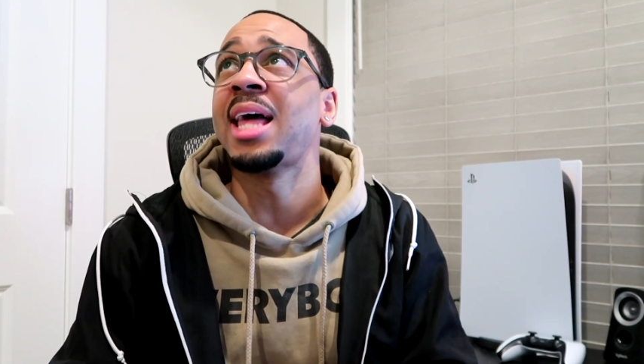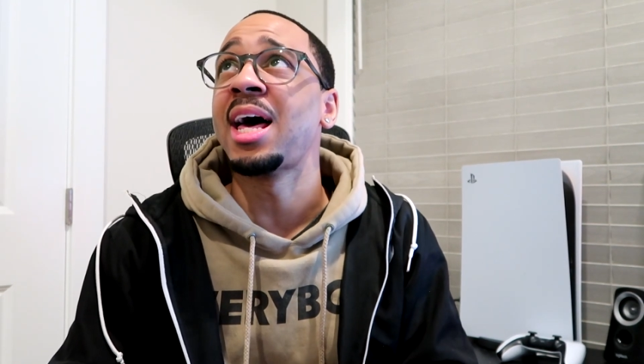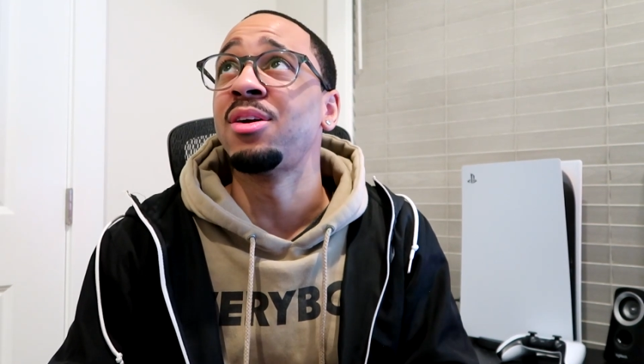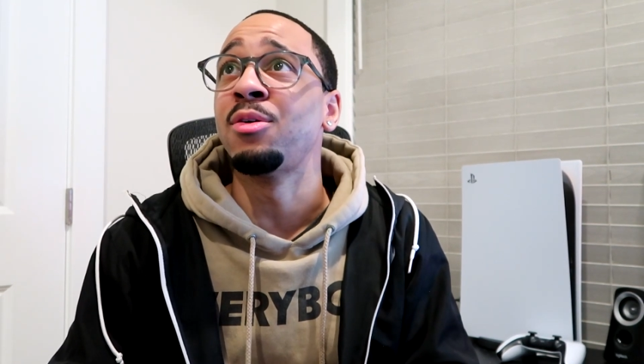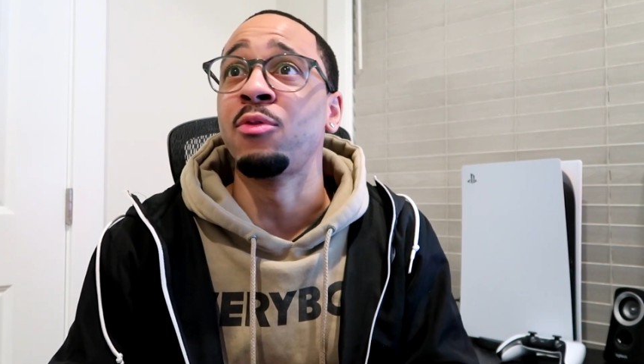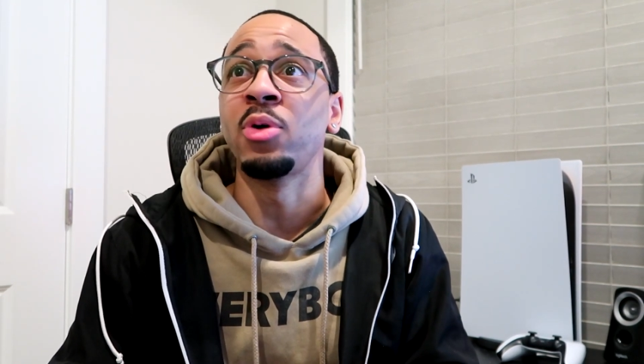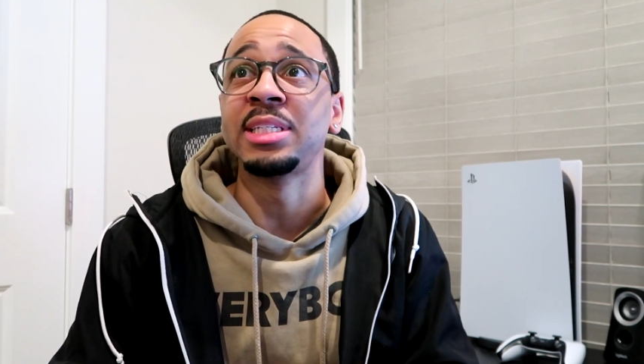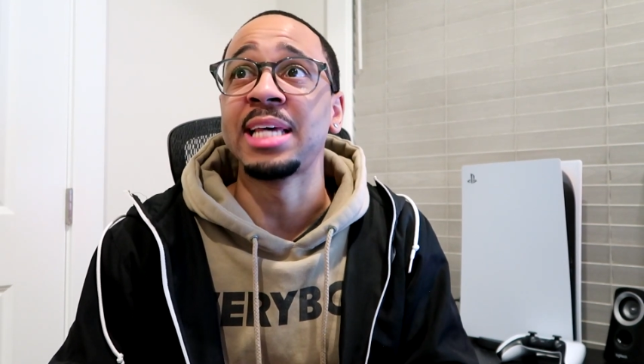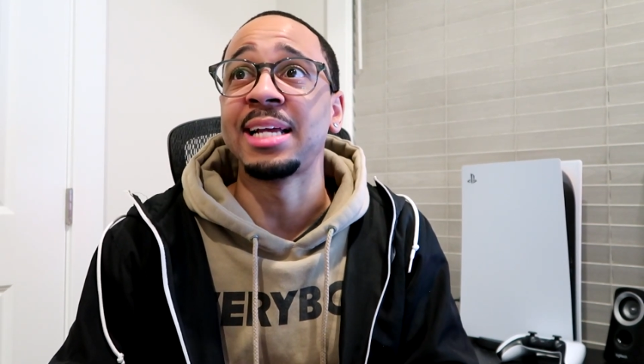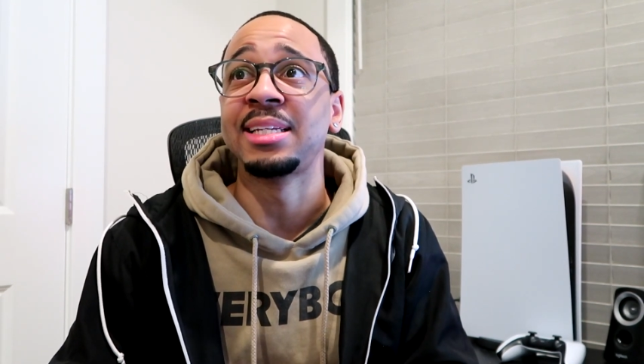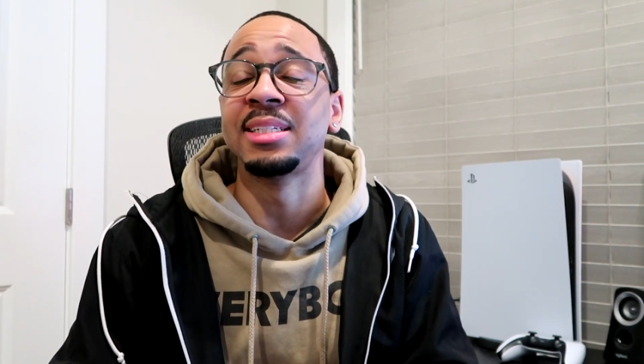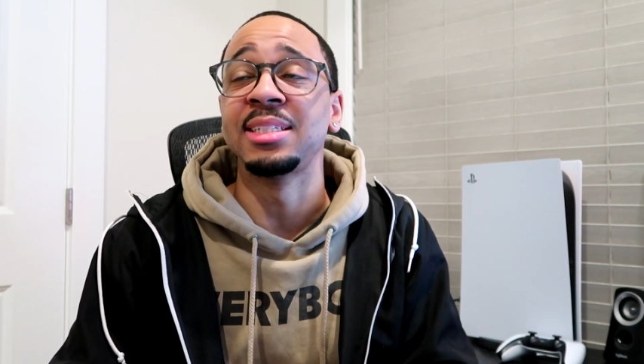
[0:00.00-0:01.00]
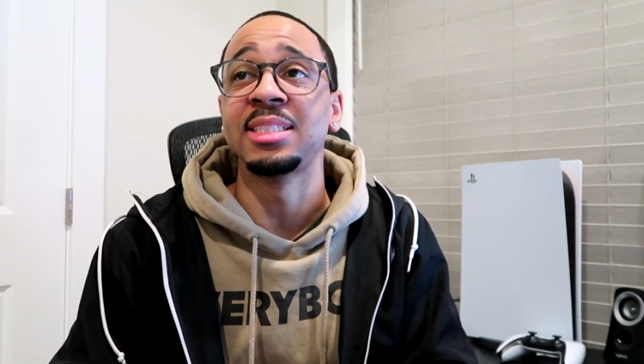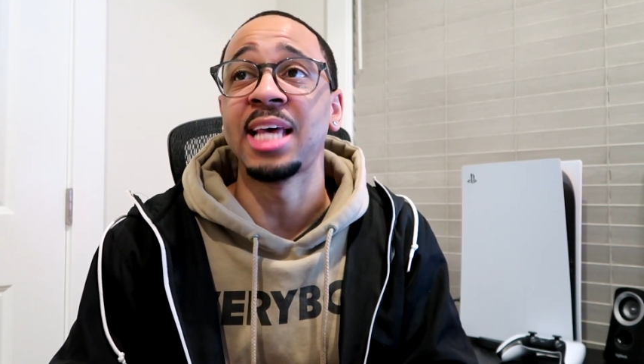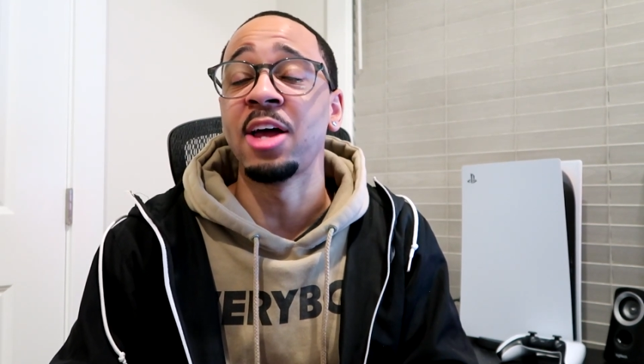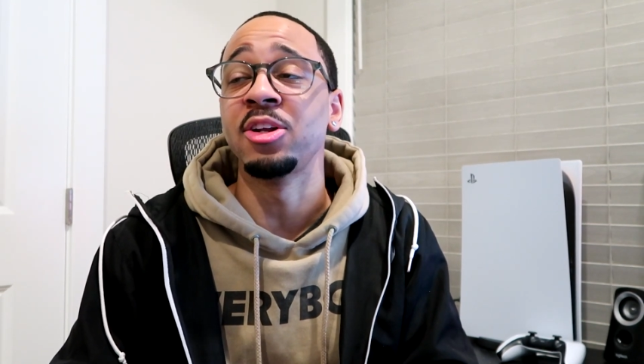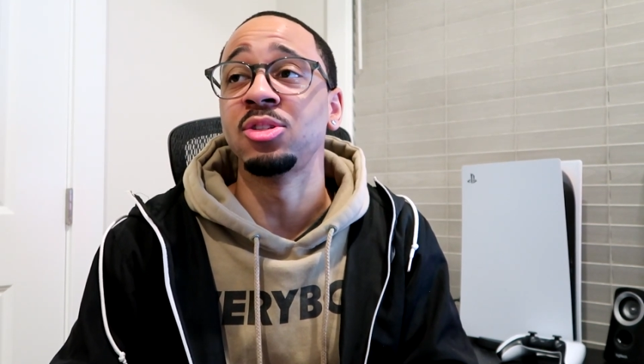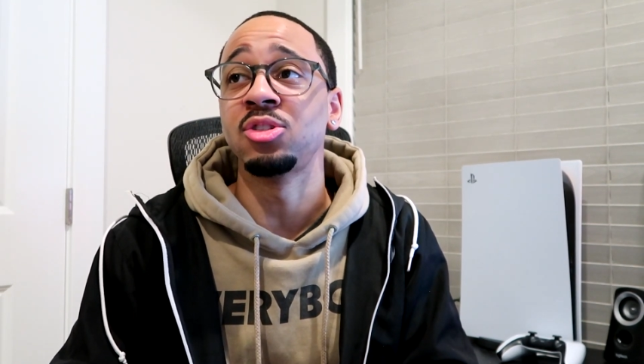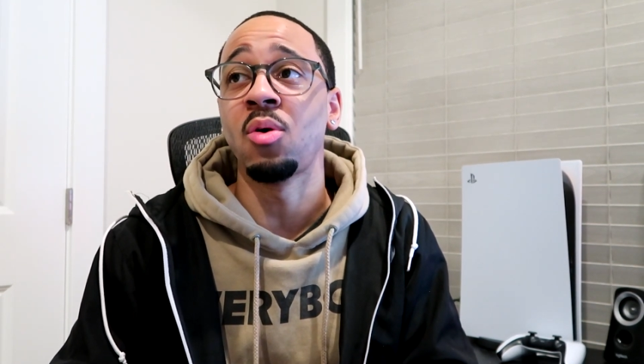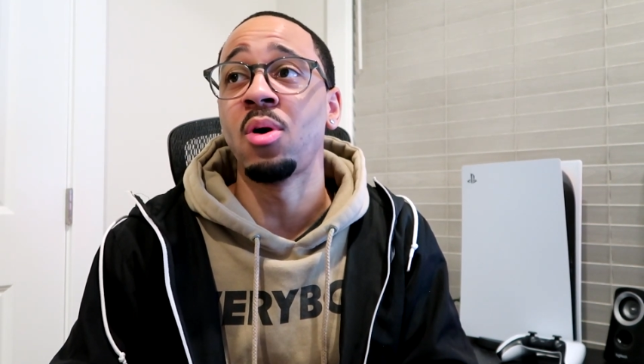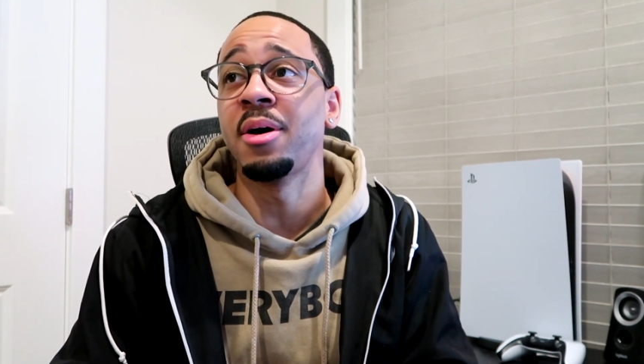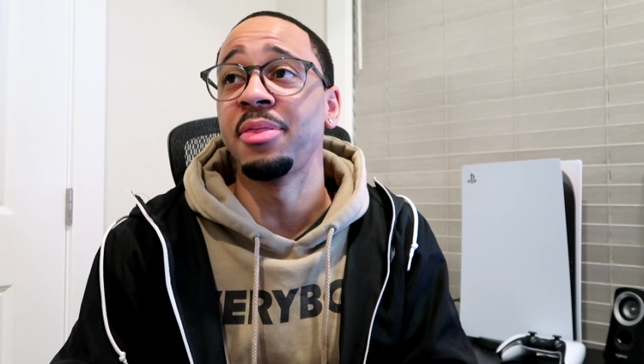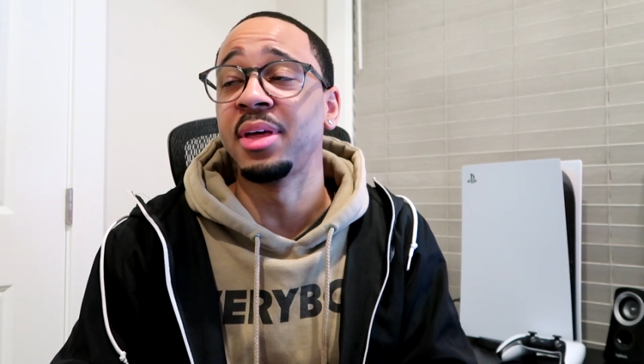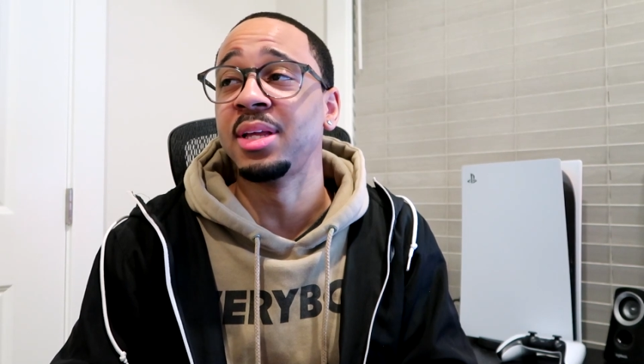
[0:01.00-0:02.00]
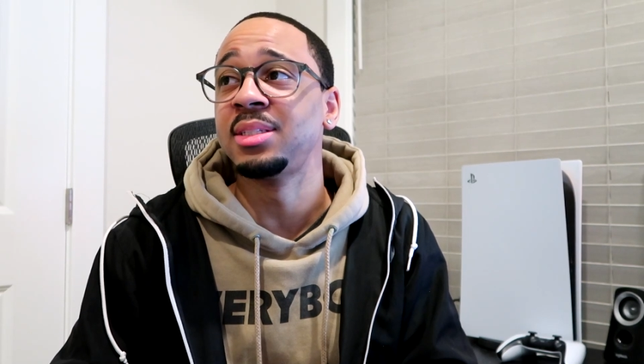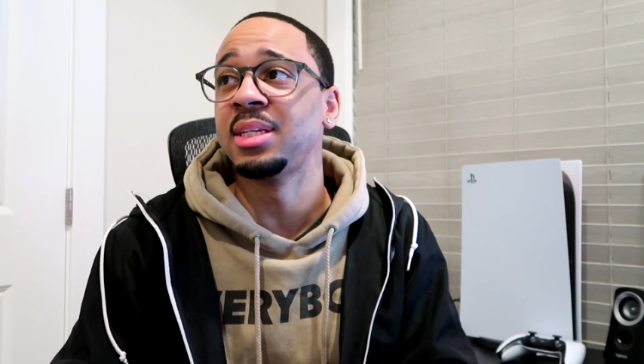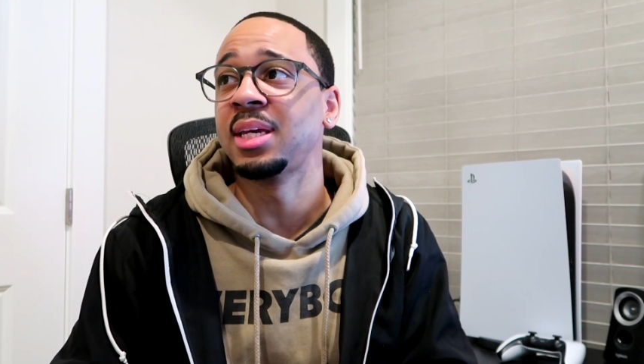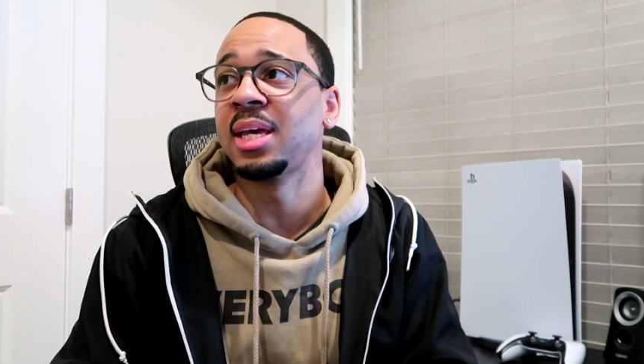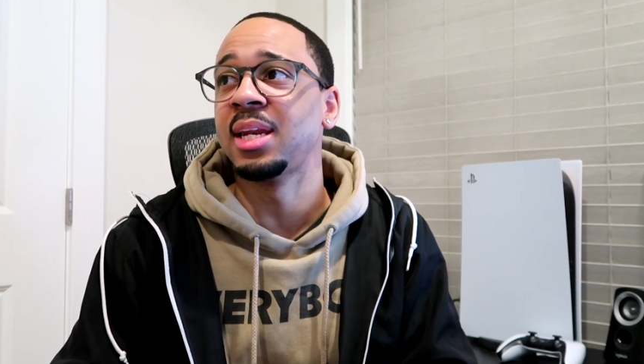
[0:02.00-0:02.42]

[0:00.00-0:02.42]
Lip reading: lot of the voice acting just sounded so authentic